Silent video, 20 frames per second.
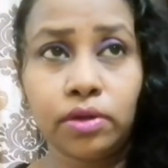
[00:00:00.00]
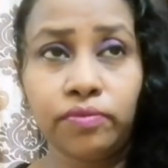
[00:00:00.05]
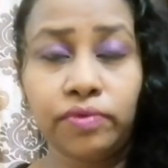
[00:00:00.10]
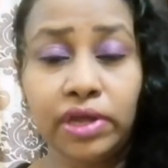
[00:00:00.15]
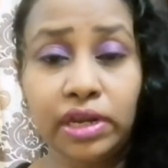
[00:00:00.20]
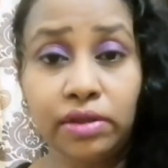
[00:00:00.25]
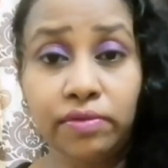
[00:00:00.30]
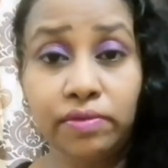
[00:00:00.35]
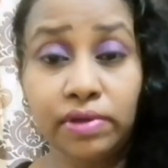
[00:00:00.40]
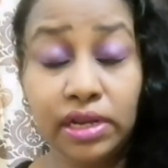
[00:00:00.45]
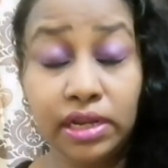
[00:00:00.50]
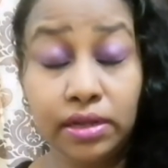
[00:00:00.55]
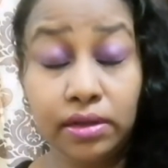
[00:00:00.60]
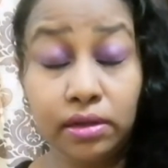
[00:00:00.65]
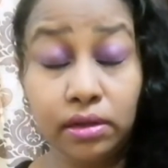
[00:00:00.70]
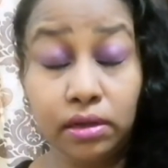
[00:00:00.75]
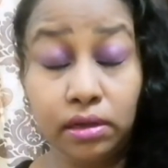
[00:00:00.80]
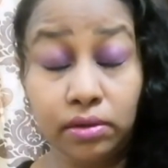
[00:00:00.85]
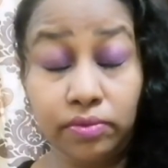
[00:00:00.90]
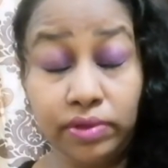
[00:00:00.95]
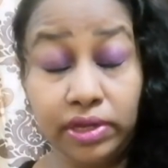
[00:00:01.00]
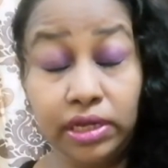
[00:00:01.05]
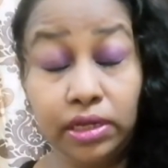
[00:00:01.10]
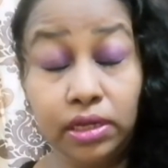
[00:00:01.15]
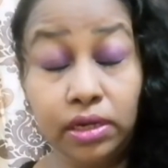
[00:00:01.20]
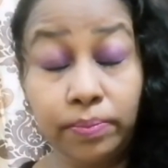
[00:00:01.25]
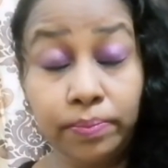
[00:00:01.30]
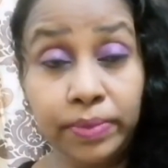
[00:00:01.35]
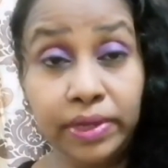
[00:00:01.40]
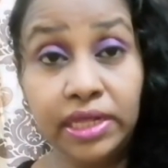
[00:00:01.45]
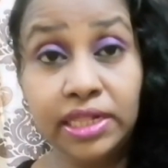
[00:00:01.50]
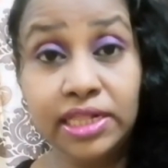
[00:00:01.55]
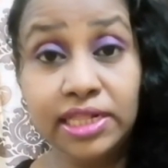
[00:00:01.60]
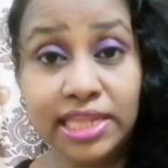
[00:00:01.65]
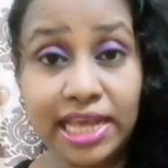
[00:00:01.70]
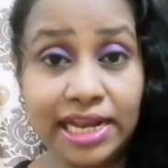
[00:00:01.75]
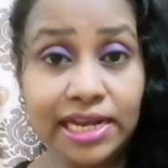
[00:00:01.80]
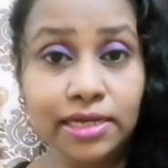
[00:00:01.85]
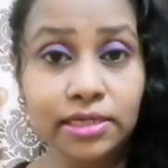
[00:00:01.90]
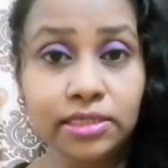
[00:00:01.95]
very very uh, very big
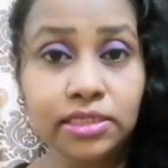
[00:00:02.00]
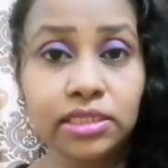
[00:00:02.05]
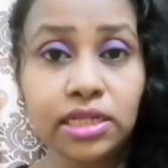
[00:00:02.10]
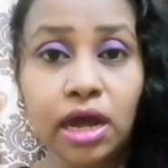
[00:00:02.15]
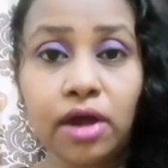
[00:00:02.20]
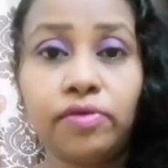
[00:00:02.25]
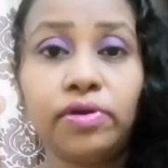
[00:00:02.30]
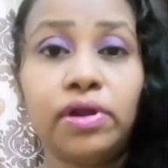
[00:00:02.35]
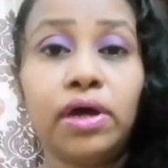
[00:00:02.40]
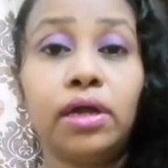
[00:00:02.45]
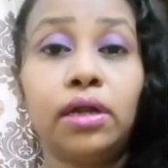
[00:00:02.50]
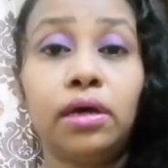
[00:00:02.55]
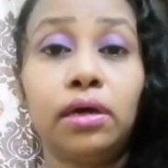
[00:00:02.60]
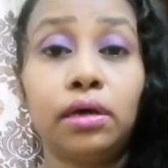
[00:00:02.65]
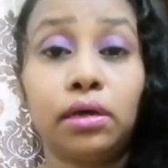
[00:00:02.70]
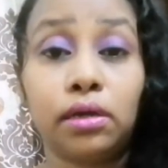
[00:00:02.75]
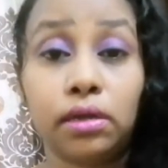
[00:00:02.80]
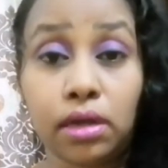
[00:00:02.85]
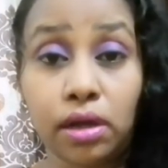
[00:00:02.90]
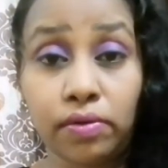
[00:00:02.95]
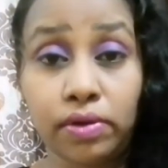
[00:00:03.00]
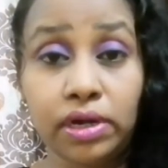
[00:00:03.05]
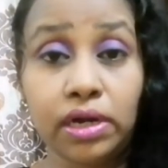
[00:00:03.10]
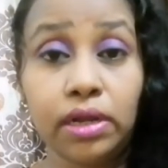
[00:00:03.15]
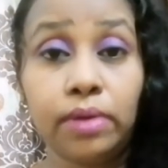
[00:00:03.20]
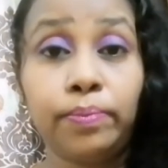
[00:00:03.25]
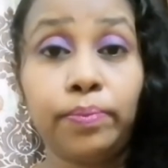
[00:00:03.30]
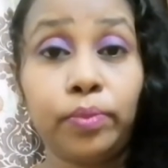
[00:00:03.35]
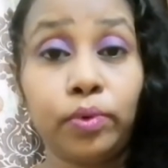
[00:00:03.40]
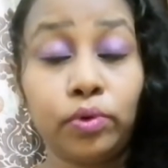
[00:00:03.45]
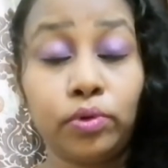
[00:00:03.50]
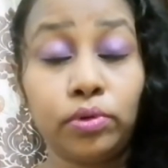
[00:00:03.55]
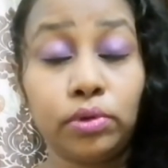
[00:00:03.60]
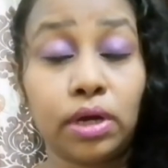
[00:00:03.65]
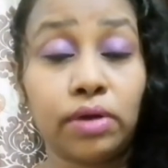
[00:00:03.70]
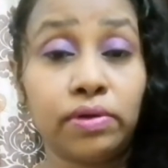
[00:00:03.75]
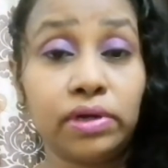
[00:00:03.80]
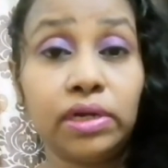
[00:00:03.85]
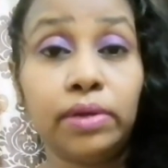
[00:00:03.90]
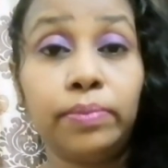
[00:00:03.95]
sellers out of
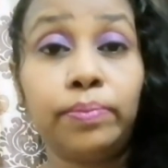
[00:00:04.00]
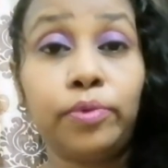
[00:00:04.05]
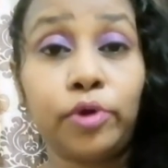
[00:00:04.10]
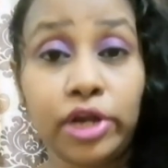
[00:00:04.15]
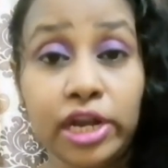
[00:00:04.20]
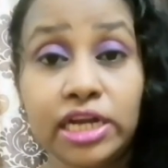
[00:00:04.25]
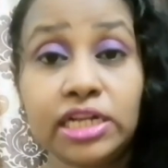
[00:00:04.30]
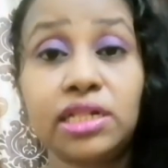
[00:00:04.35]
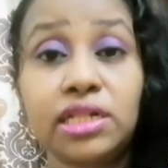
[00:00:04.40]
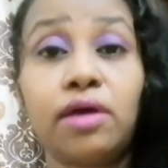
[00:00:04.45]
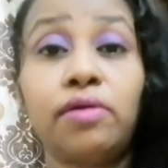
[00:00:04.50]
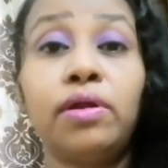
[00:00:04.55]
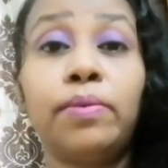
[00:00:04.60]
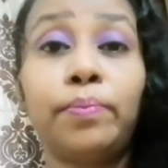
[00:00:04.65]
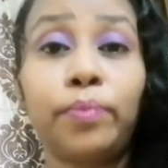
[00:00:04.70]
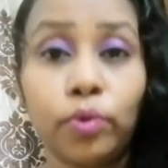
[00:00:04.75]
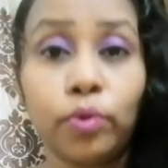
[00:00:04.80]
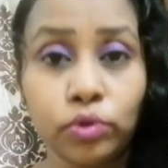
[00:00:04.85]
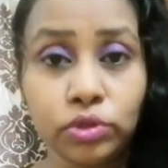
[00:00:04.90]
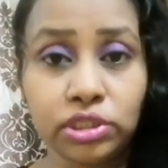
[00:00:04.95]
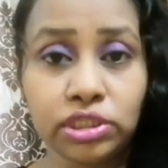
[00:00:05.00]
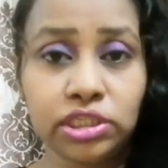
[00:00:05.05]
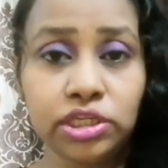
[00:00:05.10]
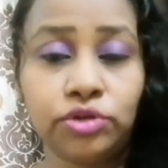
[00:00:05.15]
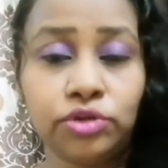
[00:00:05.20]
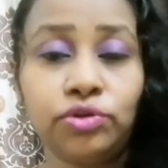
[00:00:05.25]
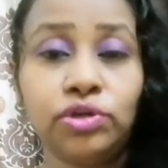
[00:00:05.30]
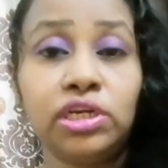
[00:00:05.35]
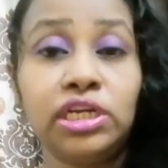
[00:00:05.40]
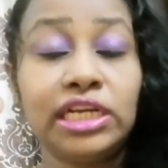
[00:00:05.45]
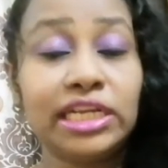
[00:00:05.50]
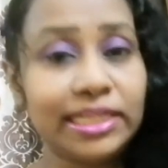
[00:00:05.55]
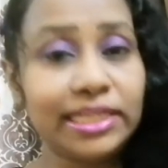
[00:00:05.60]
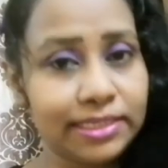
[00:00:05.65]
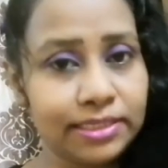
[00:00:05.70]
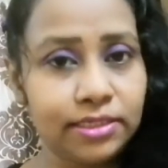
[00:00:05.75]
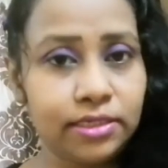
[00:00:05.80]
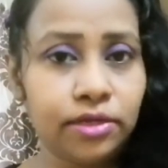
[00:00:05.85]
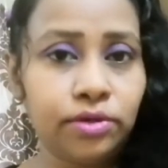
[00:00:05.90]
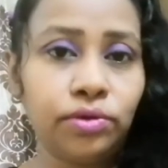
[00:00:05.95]
our products out of post and
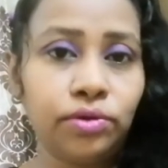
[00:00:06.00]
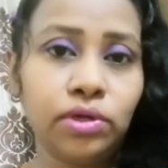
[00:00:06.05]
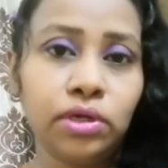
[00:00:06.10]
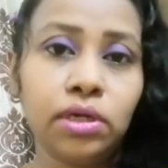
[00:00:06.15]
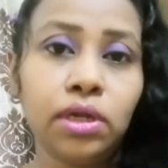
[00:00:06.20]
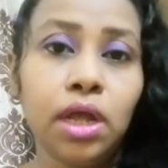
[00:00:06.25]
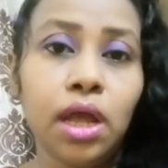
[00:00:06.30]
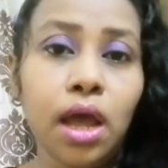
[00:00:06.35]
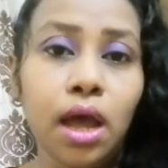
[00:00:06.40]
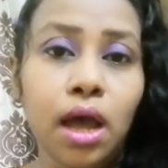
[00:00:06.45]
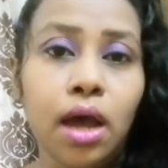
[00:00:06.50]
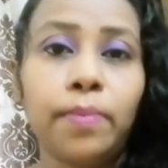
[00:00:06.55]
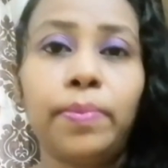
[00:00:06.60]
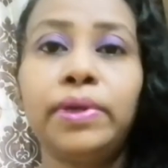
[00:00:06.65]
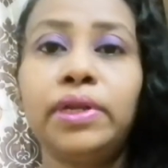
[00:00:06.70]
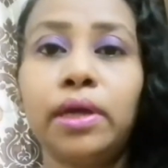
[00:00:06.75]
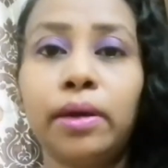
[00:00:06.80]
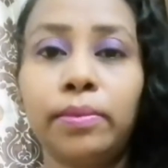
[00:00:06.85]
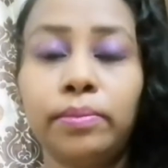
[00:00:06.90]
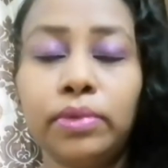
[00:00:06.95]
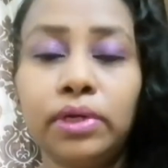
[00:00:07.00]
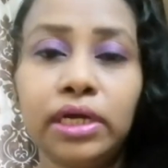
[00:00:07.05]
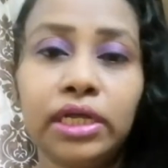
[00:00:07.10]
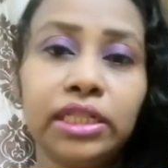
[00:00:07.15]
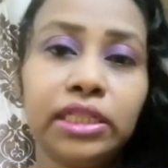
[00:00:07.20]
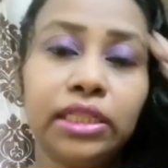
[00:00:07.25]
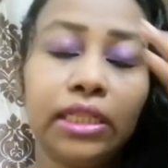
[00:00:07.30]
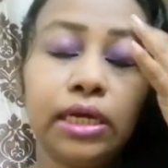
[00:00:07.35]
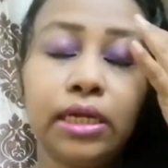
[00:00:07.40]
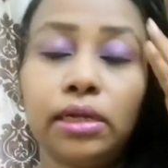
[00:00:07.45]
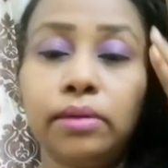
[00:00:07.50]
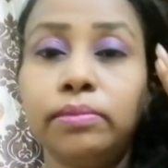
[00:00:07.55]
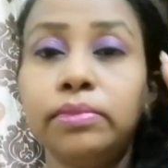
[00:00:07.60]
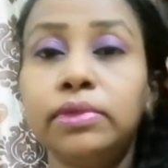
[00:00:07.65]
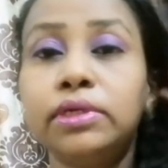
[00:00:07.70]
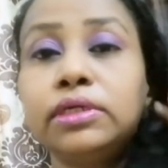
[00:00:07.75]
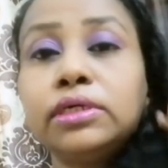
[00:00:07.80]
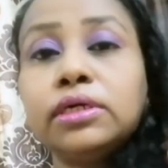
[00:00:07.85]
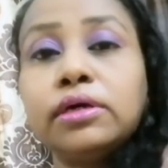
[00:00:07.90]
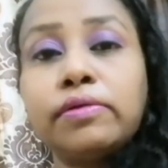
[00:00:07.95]
list and upon Namka
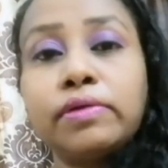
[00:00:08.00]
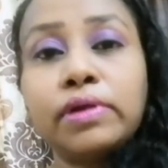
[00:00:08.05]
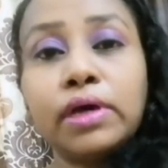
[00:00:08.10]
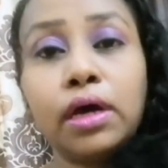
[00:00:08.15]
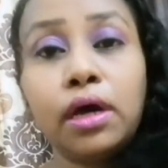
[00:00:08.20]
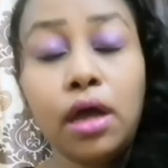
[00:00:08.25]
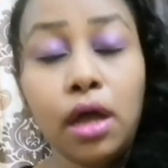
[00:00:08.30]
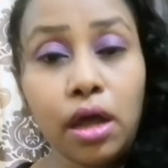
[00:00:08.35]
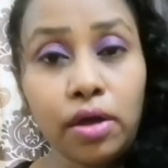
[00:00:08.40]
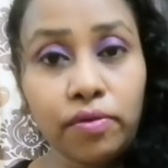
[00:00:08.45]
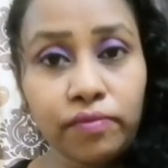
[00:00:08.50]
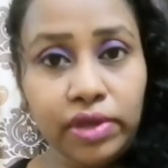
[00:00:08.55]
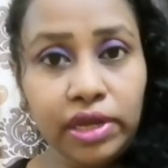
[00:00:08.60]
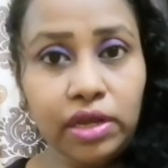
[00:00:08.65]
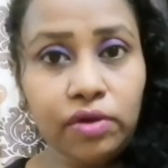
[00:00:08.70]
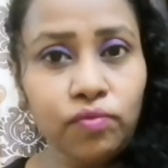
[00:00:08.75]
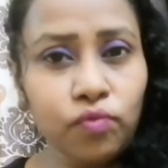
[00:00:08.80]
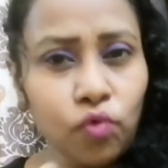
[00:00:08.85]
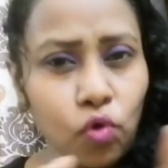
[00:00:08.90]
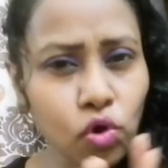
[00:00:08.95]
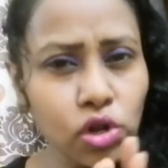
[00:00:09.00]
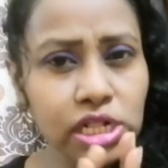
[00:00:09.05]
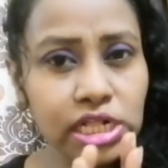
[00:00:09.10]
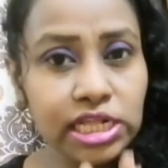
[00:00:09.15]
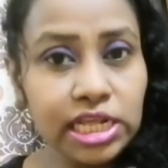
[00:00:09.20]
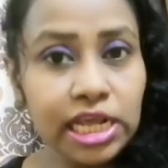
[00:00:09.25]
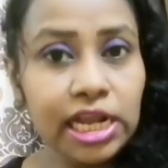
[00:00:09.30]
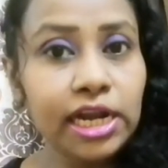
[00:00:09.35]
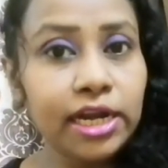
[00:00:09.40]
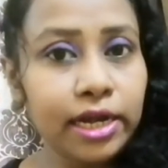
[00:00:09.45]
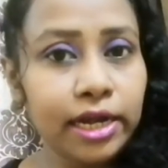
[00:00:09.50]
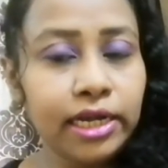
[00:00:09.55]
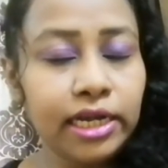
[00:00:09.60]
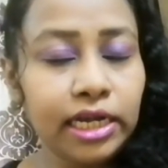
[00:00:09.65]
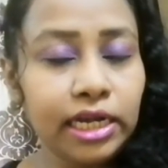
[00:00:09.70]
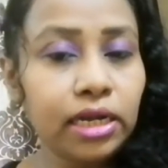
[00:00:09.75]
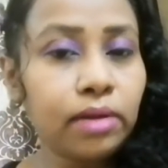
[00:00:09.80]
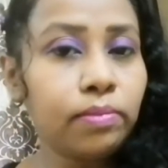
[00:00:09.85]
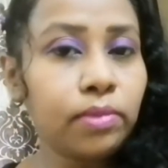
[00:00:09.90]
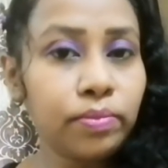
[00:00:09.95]
Namka wholesale rate
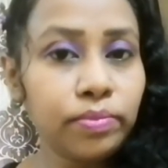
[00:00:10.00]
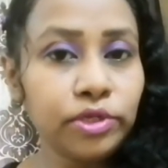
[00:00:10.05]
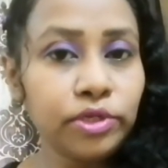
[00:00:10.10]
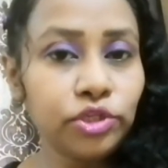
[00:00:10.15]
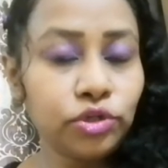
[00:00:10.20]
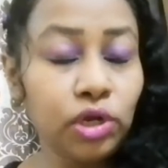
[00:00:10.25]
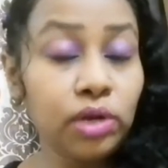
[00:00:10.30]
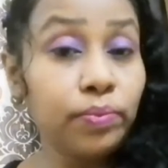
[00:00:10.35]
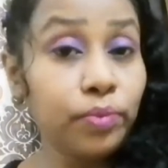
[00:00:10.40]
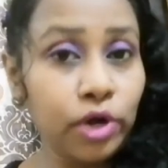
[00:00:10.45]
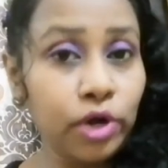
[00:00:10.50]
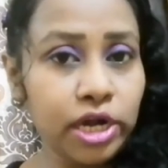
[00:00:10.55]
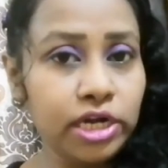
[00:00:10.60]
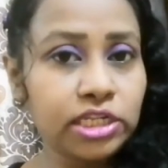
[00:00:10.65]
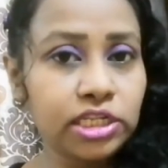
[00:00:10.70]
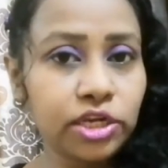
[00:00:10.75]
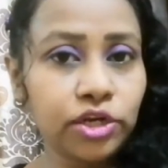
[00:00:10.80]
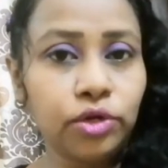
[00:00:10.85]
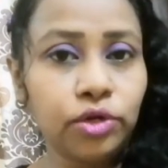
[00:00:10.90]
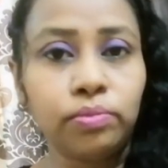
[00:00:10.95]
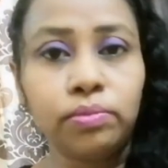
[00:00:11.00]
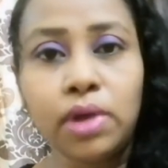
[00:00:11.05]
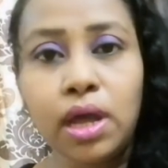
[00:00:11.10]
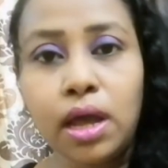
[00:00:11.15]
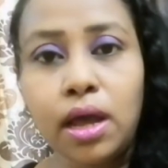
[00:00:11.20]
in Namka Meesho products kitu.